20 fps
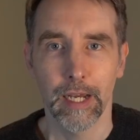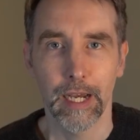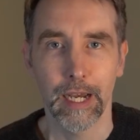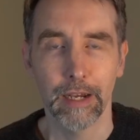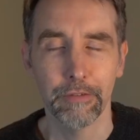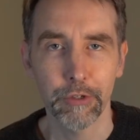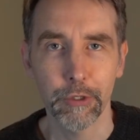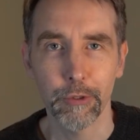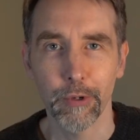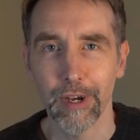
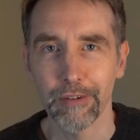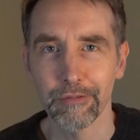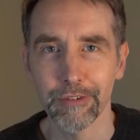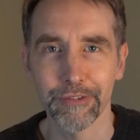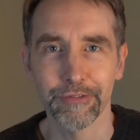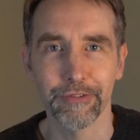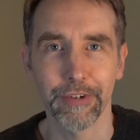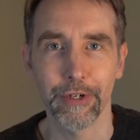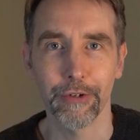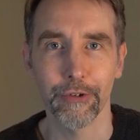Have you ever
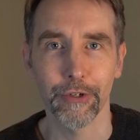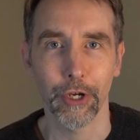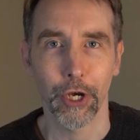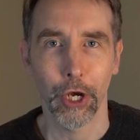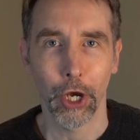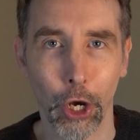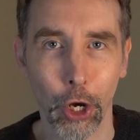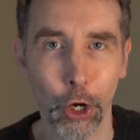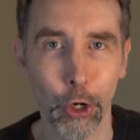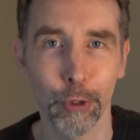felt
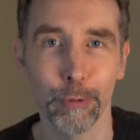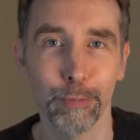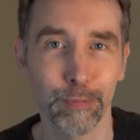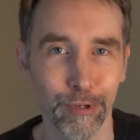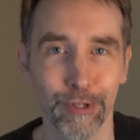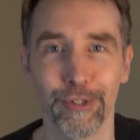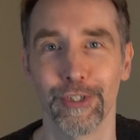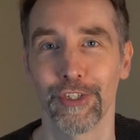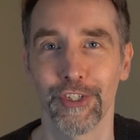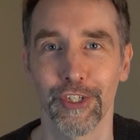
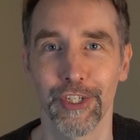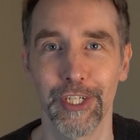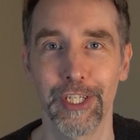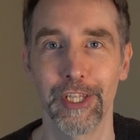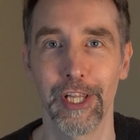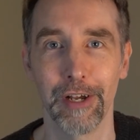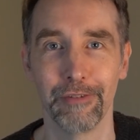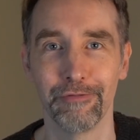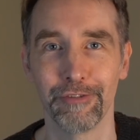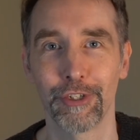hopelessly
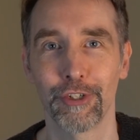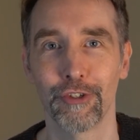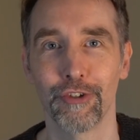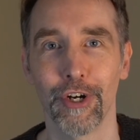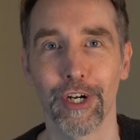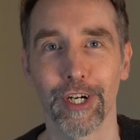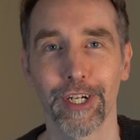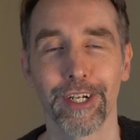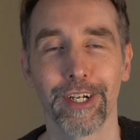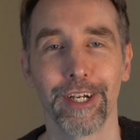
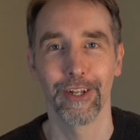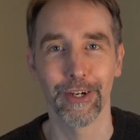love-struck?